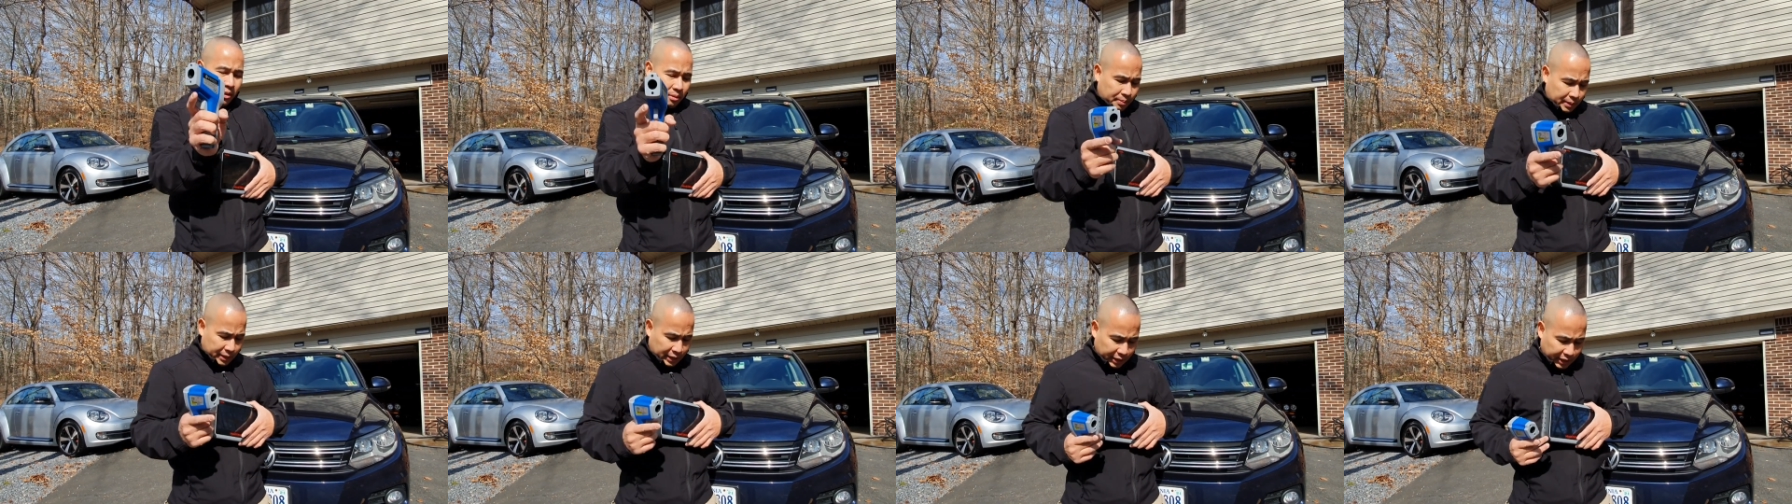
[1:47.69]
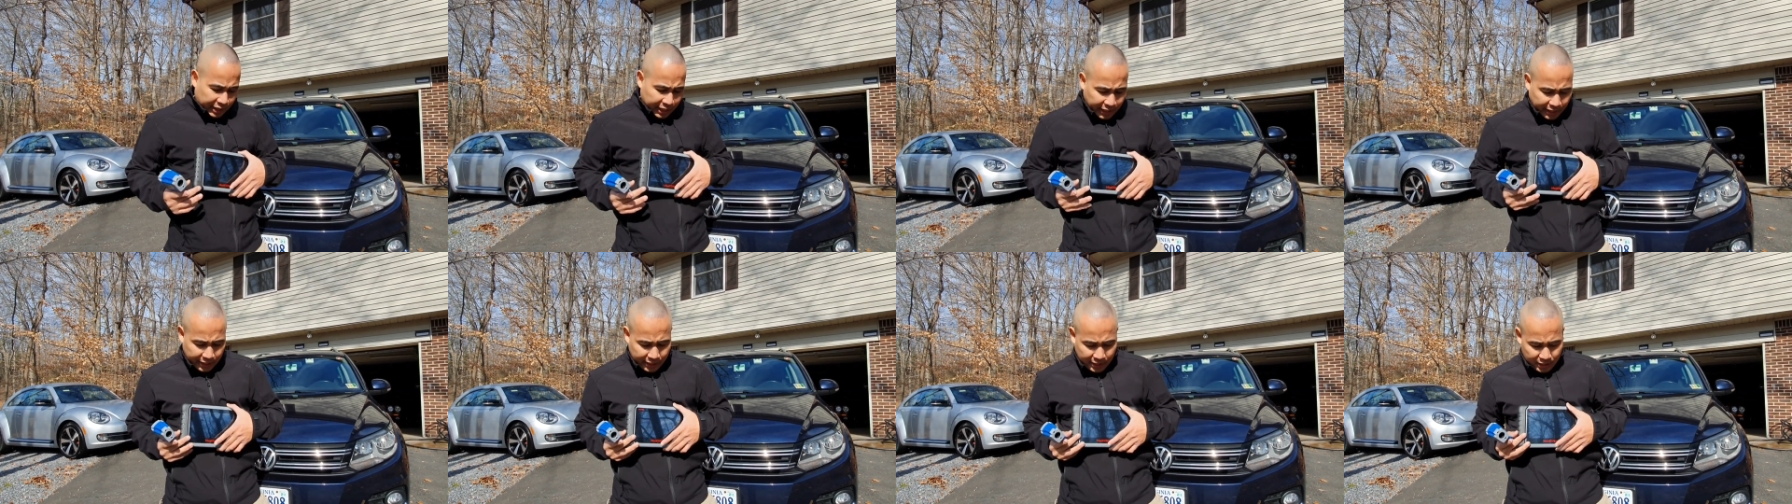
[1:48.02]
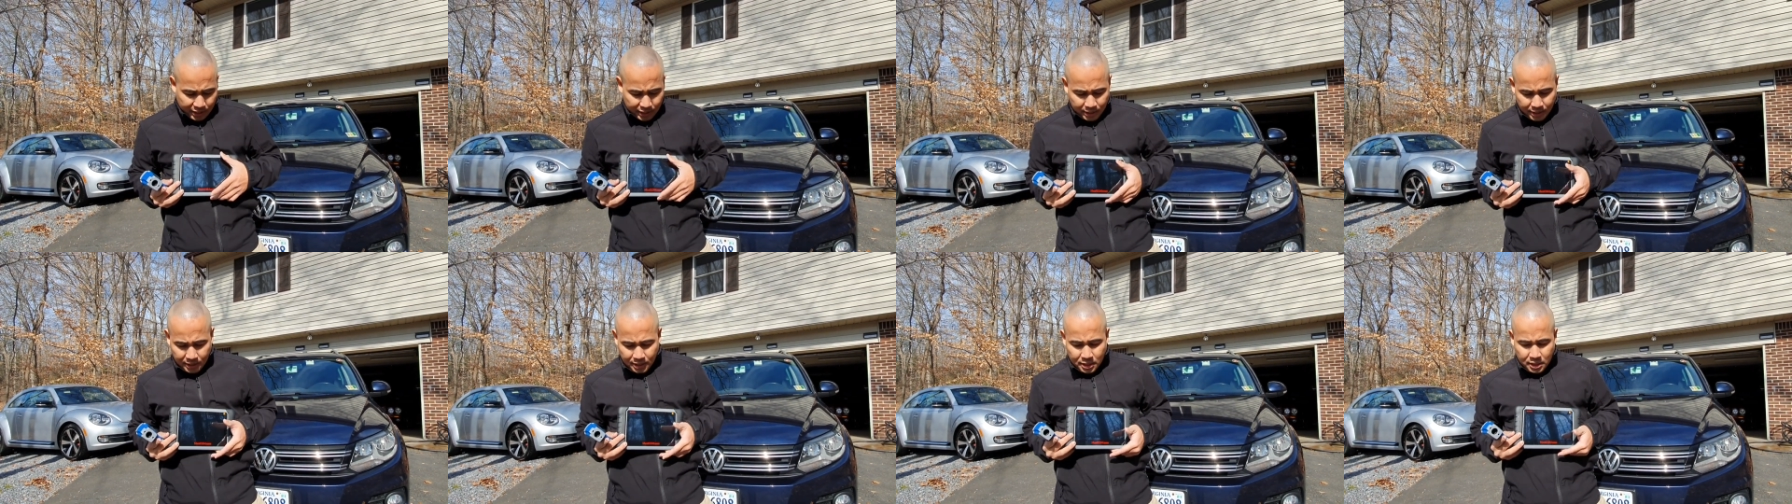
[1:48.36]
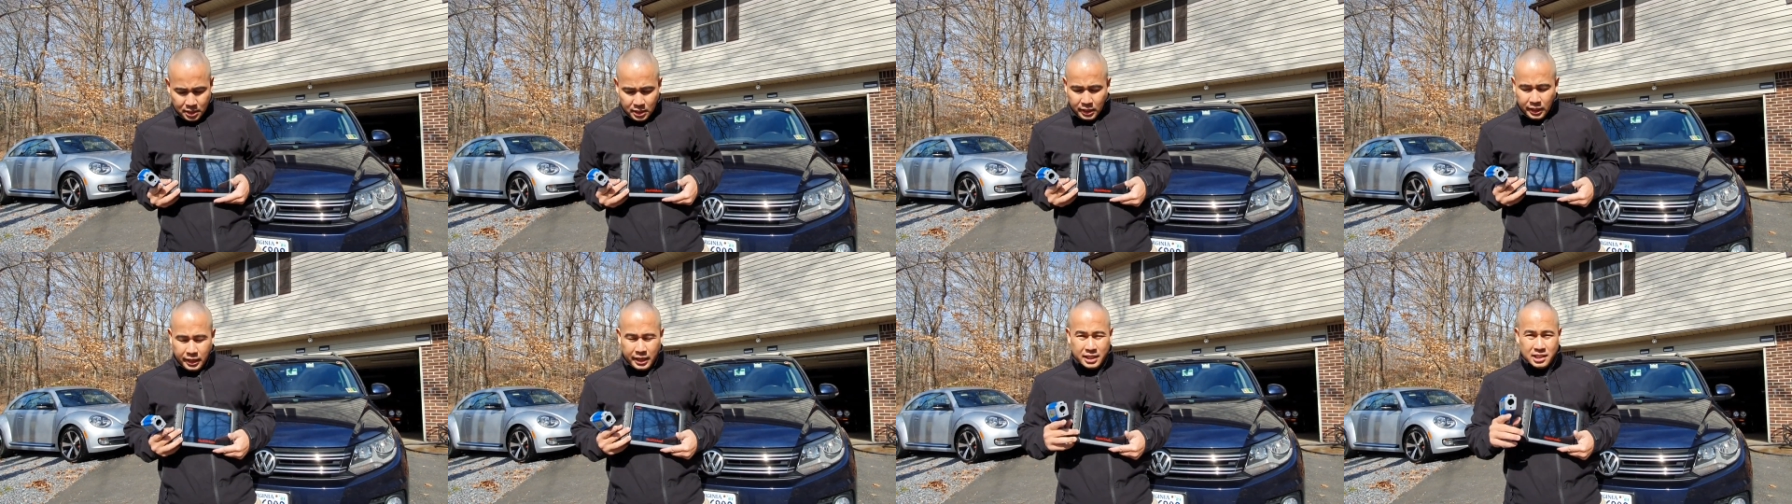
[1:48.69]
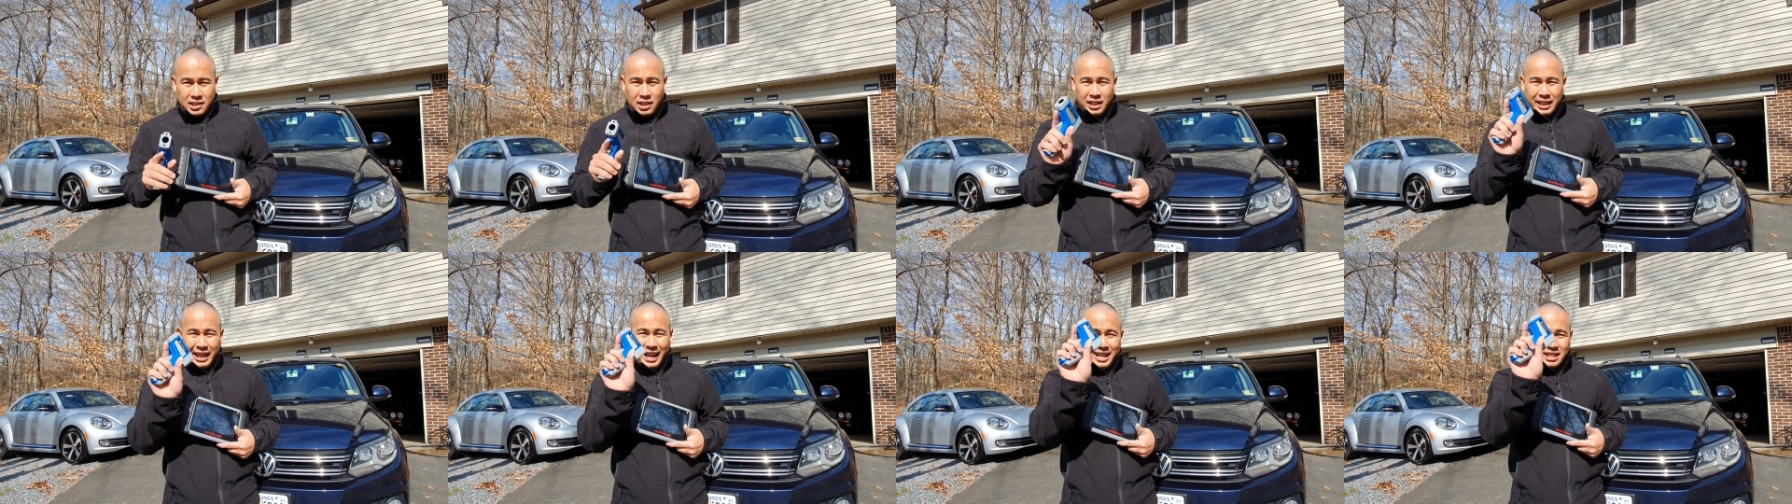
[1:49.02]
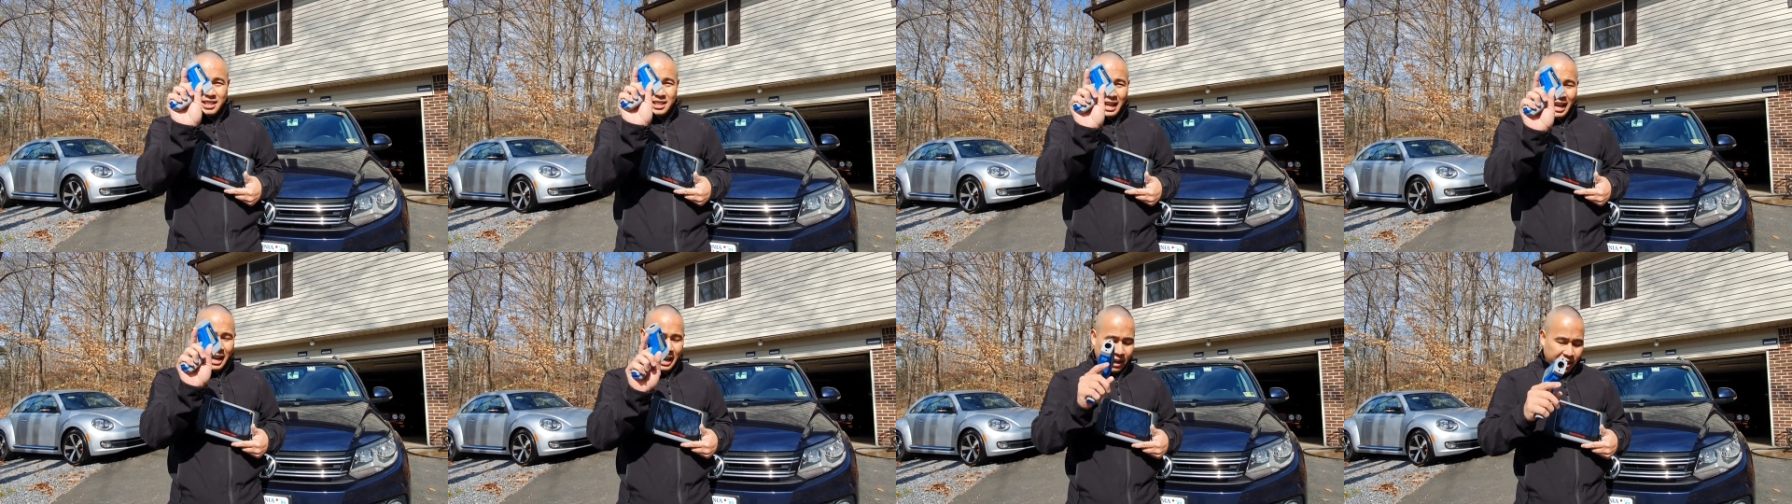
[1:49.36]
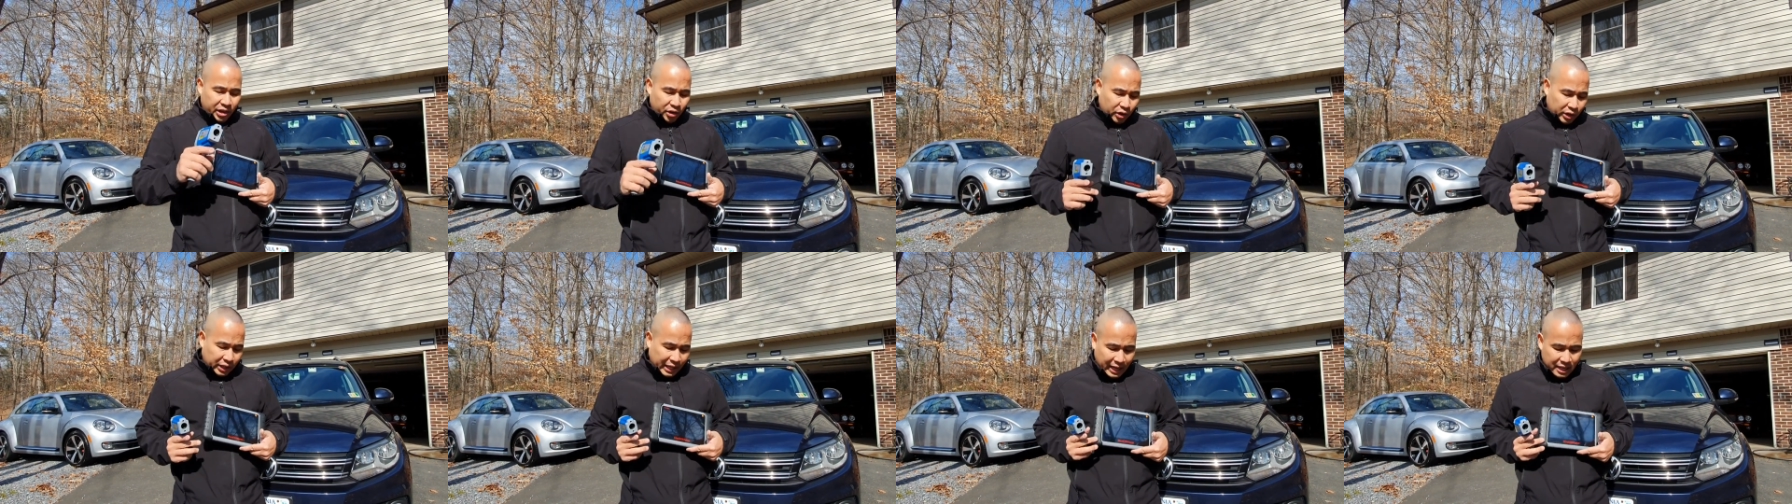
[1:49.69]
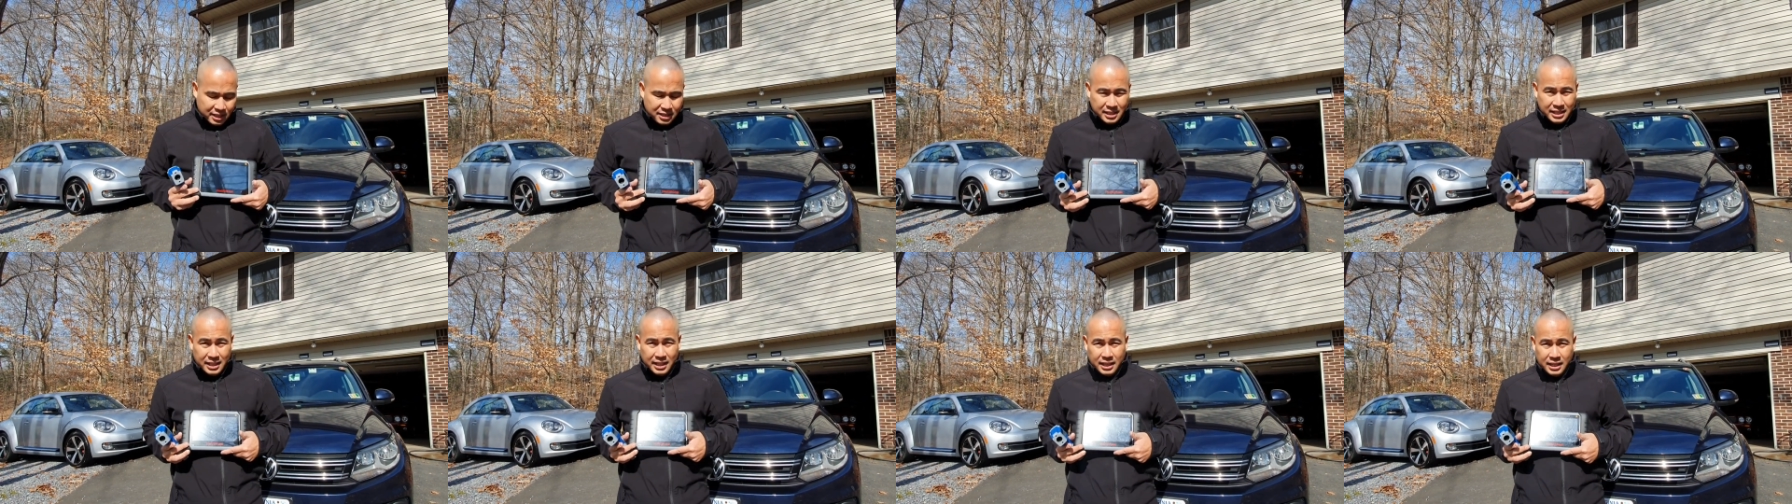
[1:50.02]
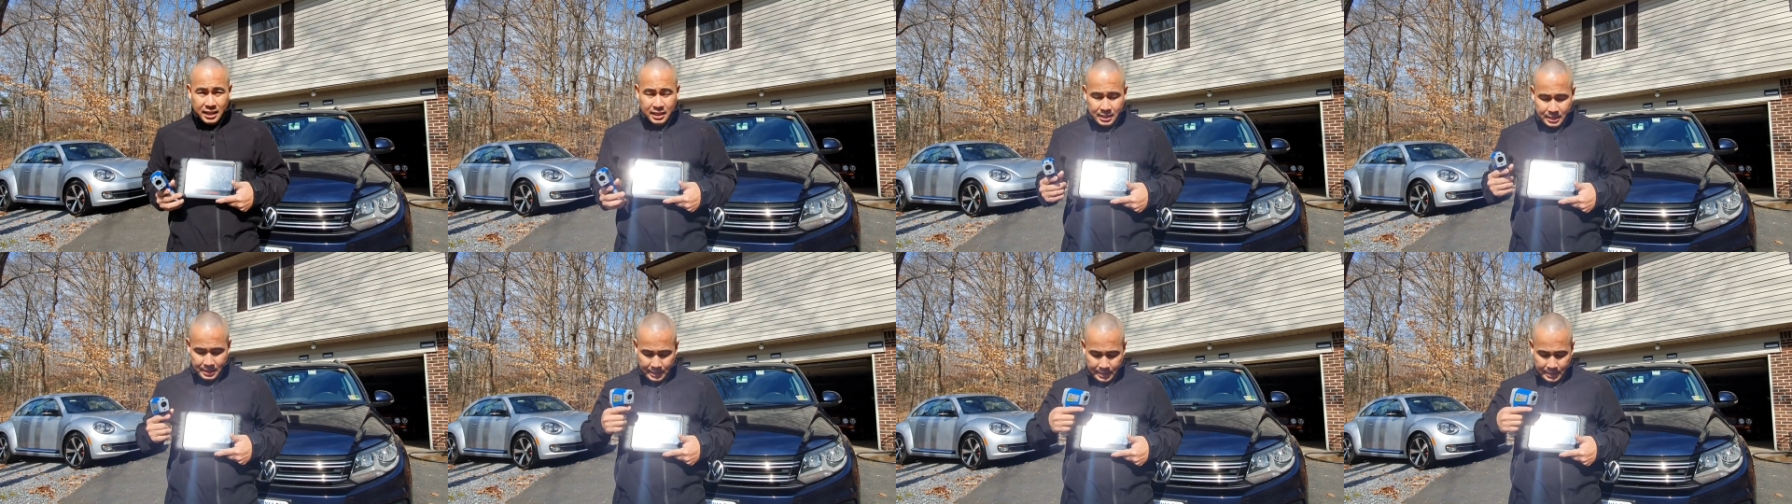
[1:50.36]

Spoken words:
But the thing is, it's not as accurate as the